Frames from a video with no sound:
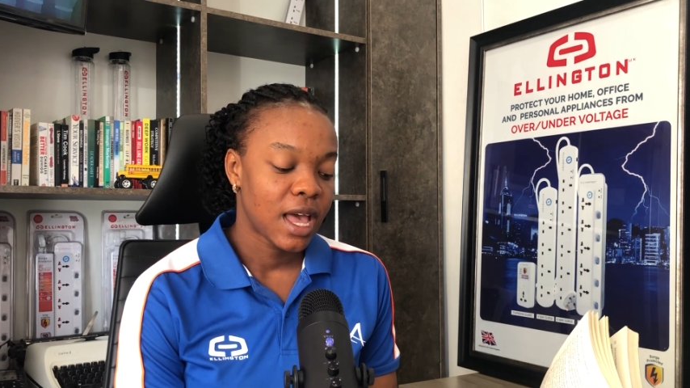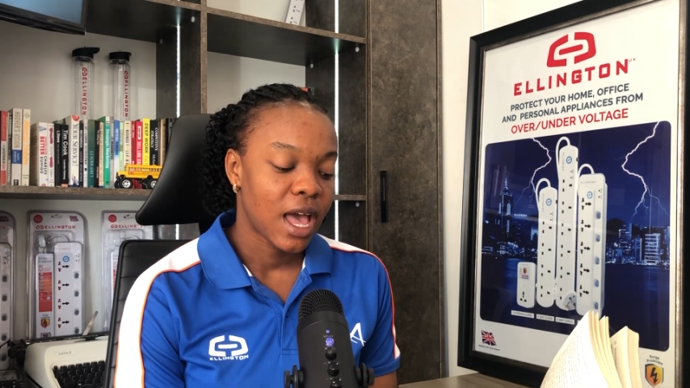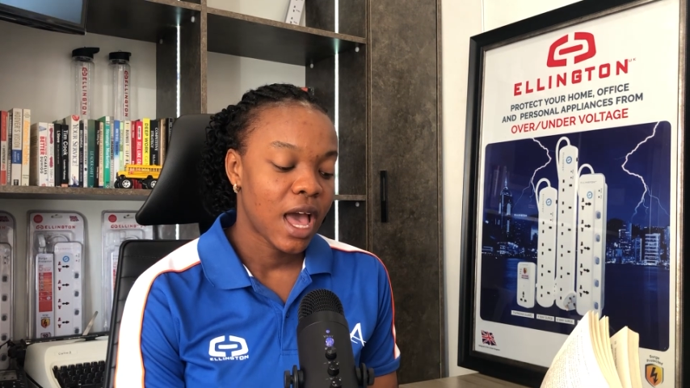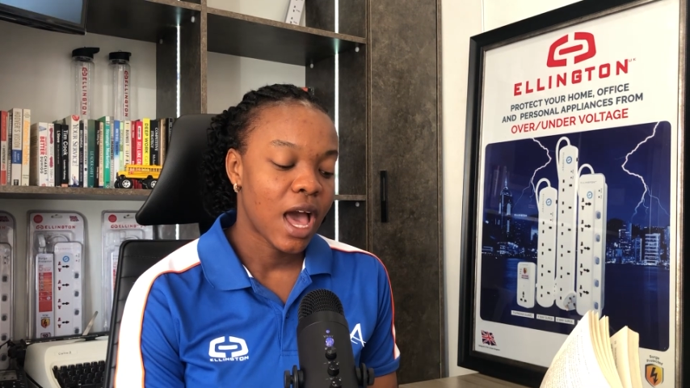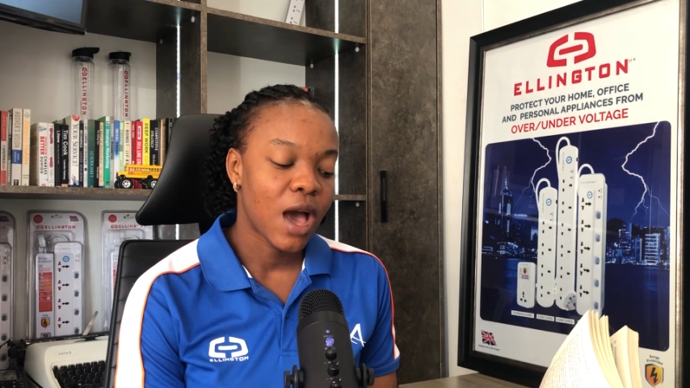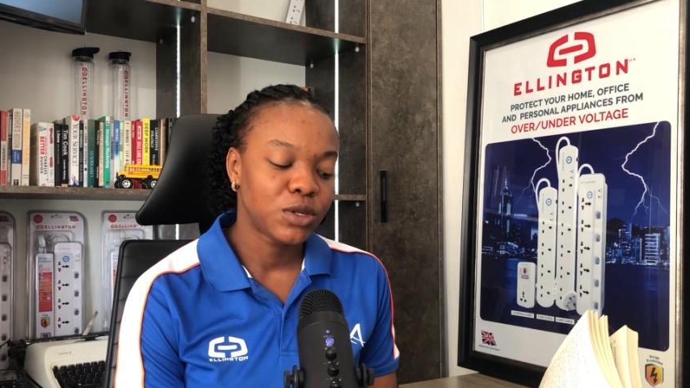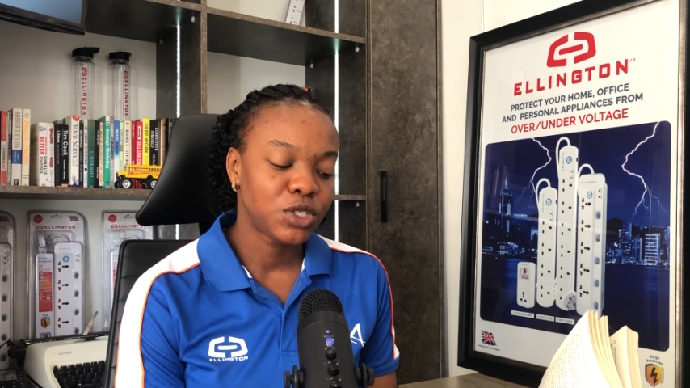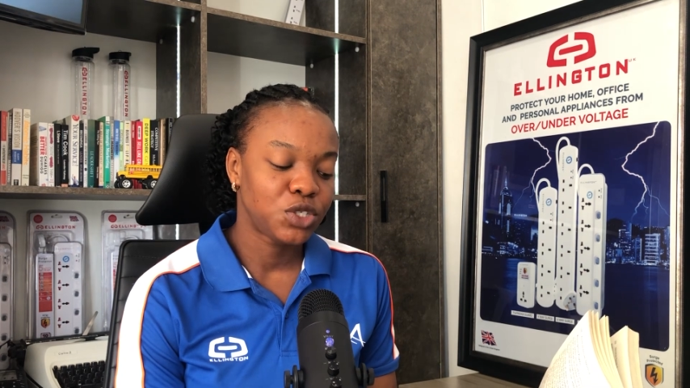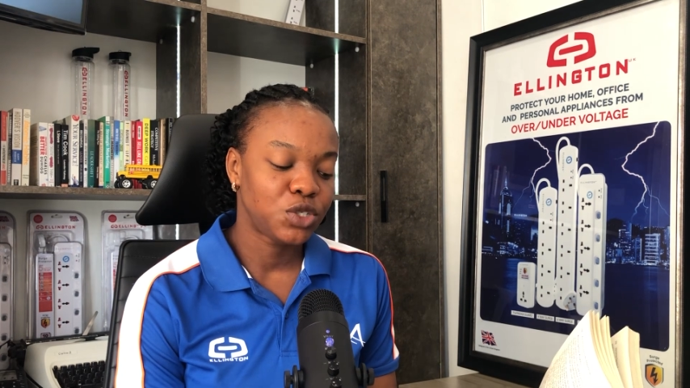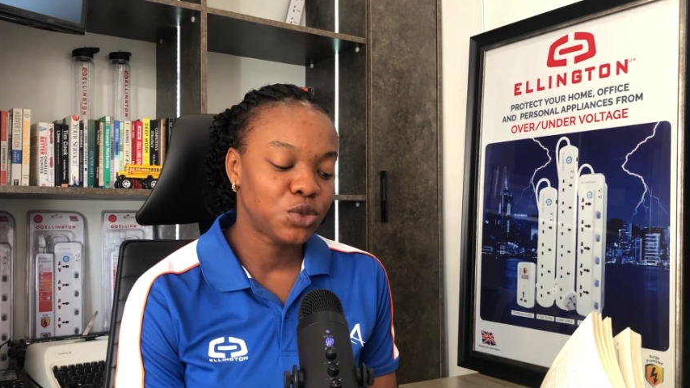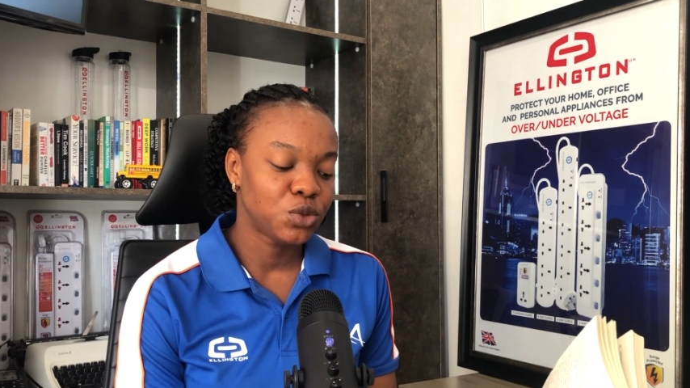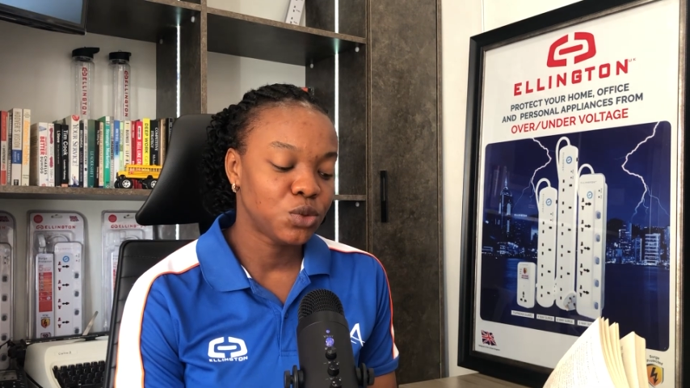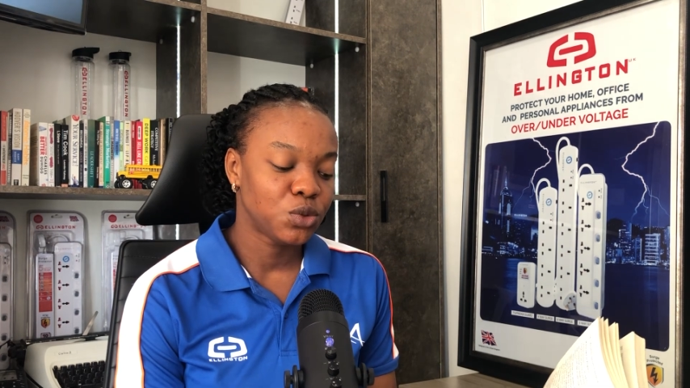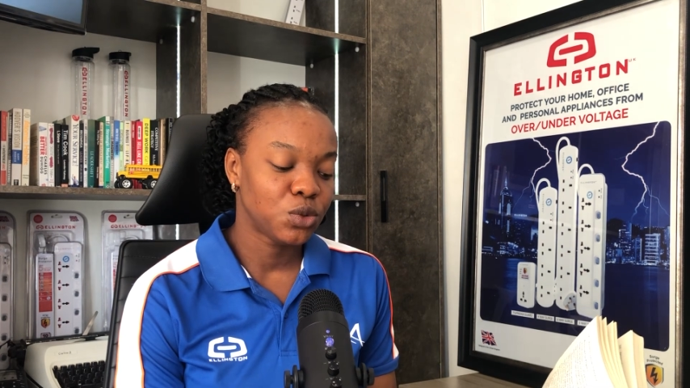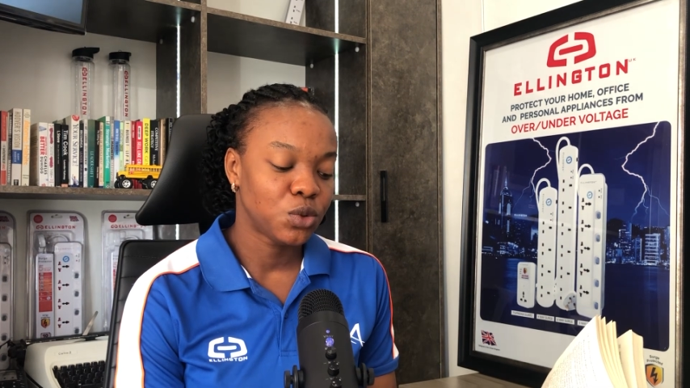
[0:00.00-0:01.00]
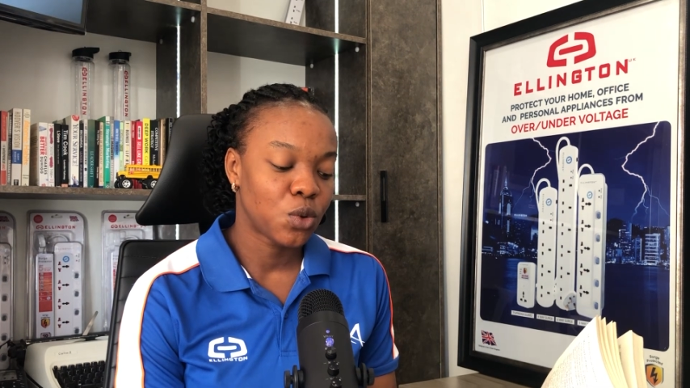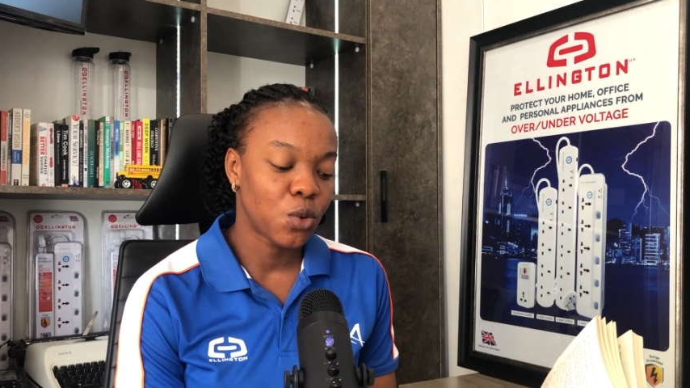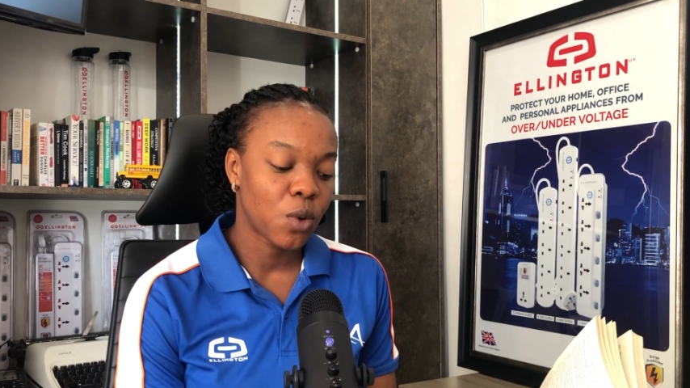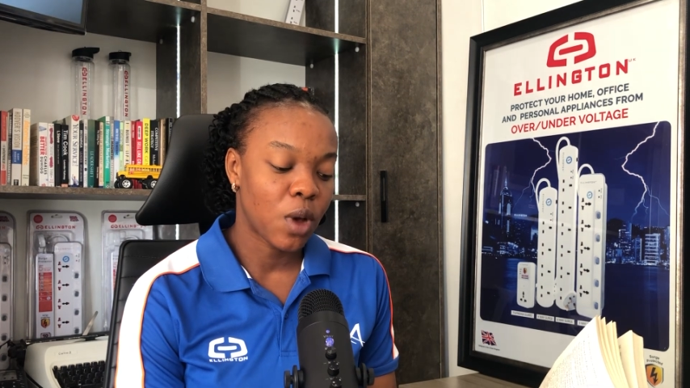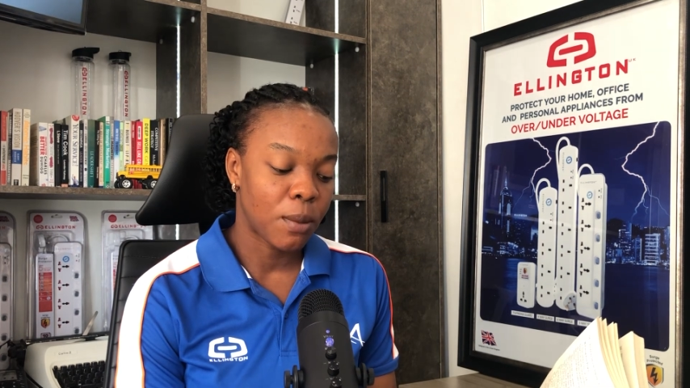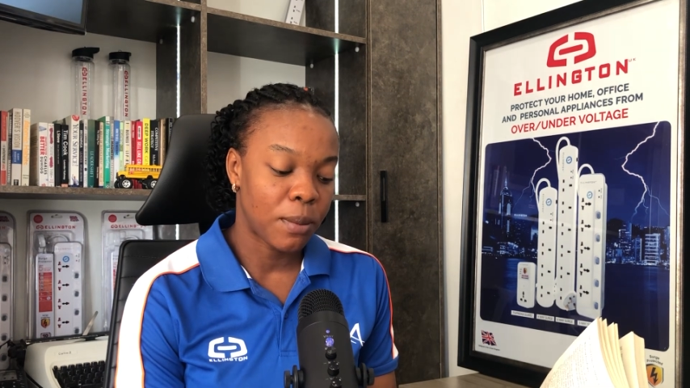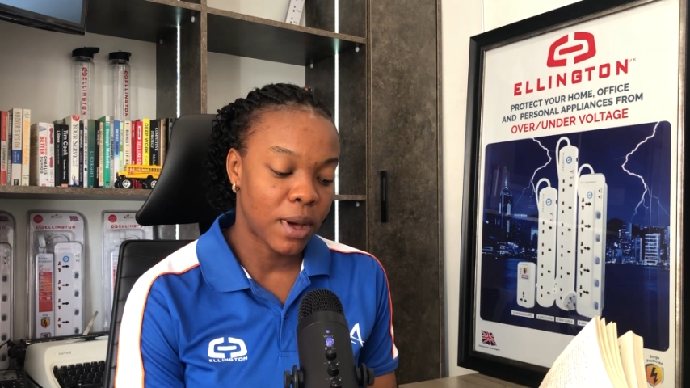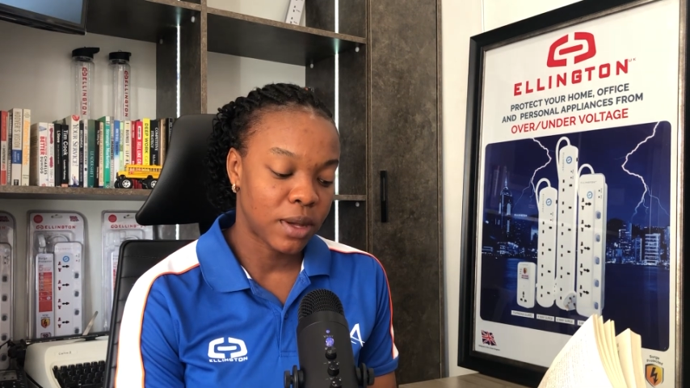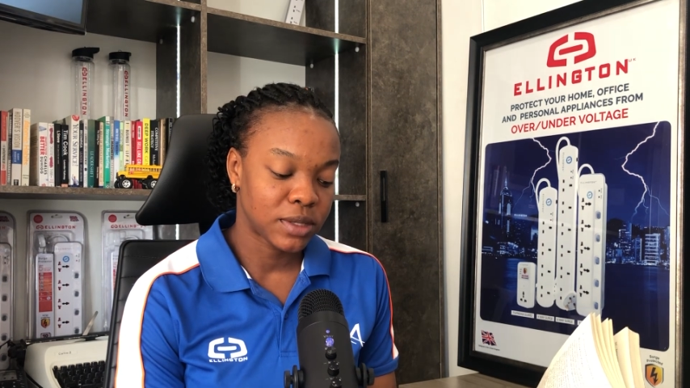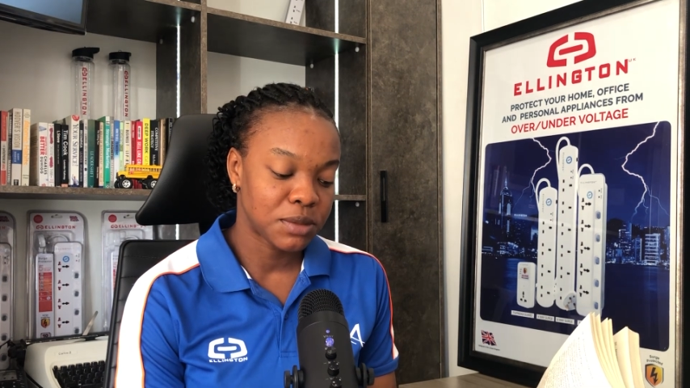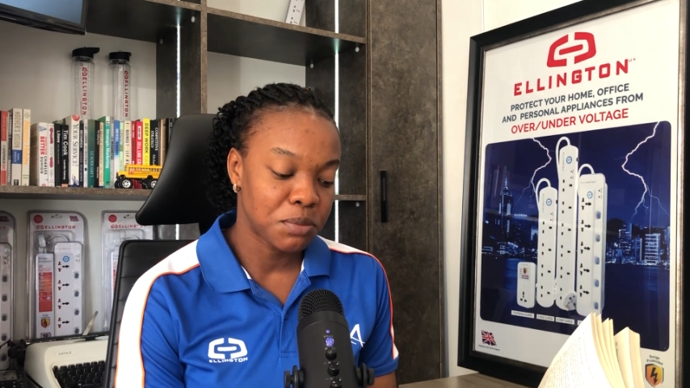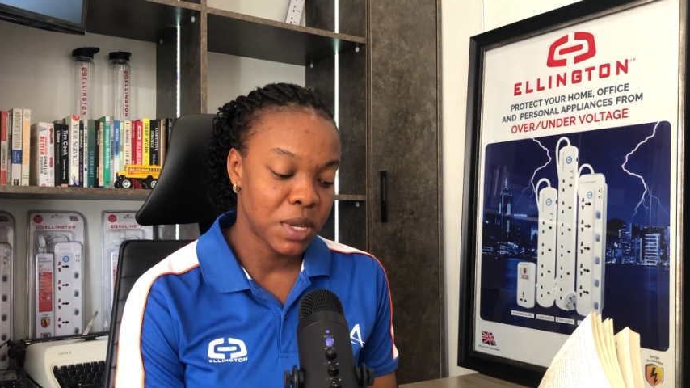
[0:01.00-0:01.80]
how did you go about